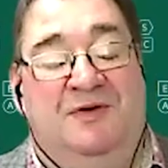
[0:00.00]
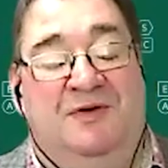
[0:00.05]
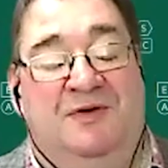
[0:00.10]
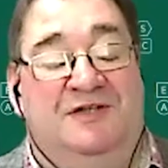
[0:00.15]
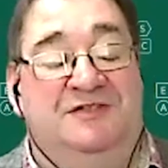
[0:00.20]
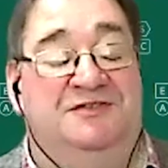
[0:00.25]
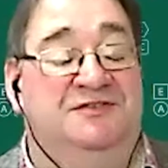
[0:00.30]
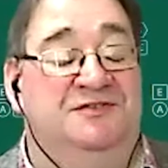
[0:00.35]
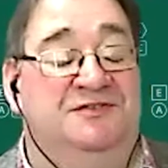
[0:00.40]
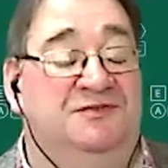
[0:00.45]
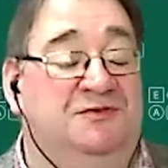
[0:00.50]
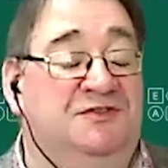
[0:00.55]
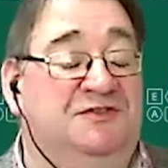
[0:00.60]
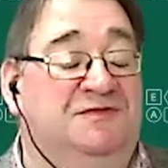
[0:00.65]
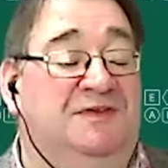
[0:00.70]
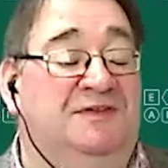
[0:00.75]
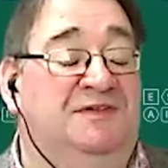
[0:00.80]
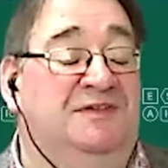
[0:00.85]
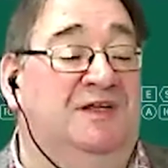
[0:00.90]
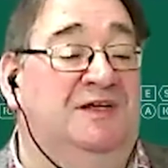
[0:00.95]
pressure source
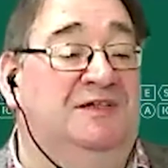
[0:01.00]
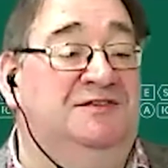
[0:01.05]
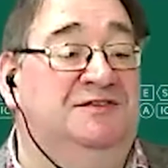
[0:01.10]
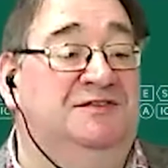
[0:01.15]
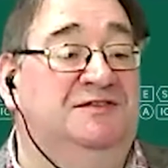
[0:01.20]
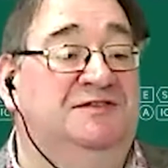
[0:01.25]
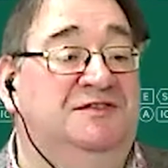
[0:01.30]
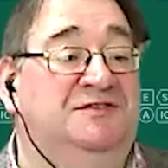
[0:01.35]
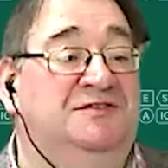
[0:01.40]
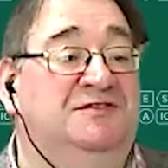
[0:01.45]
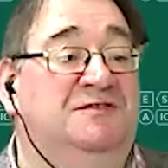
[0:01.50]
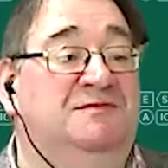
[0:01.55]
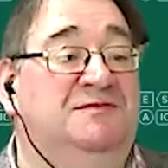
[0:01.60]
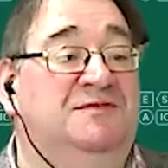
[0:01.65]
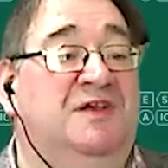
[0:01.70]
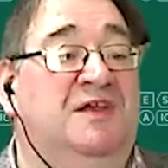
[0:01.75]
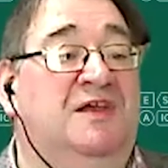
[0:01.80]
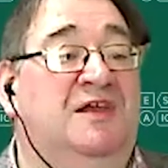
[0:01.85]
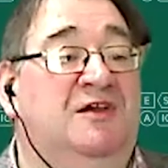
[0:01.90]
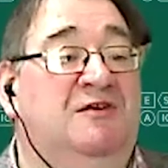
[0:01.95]
ventilation systems
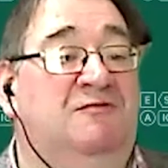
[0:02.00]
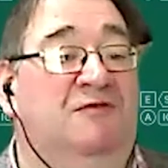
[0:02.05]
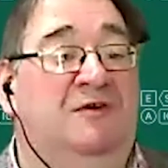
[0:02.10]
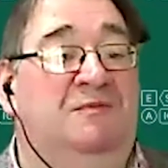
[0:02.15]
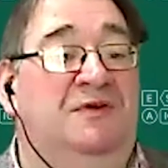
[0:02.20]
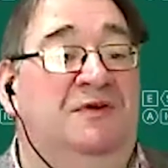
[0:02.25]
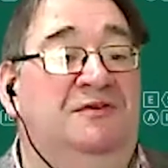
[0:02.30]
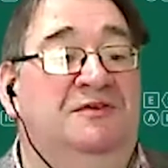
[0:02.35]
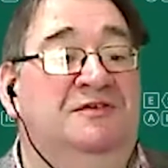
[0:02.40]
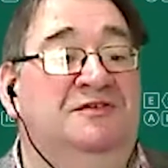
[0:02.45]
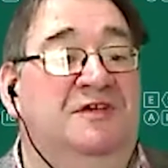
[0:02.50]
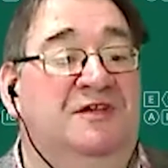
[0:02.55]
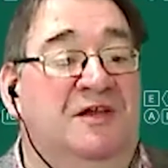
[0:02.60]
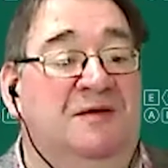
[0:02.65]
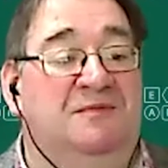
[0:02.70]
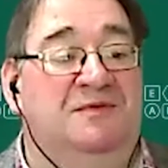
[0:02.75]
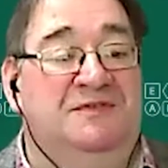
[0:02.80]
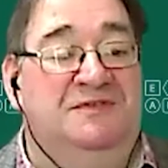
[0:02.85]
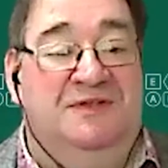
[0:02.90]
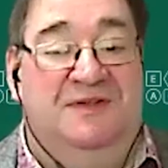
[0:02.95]
we'd been using up
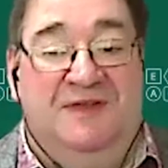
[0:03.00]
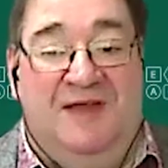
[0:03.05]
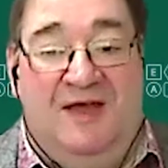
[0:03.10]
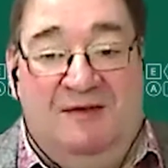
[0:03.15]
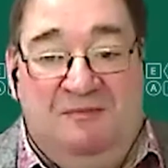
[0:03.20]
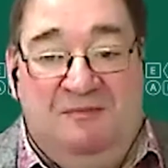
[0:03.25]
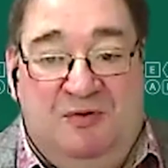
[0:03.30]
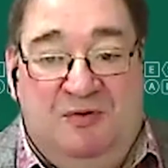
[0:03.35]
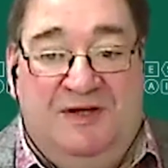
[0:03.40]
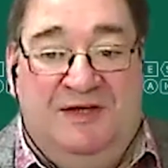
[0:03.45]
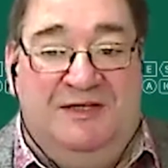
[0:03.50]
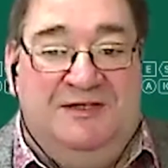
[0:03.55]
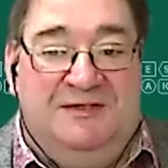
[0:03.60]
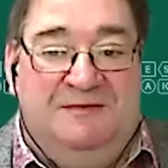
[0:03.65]
until that point.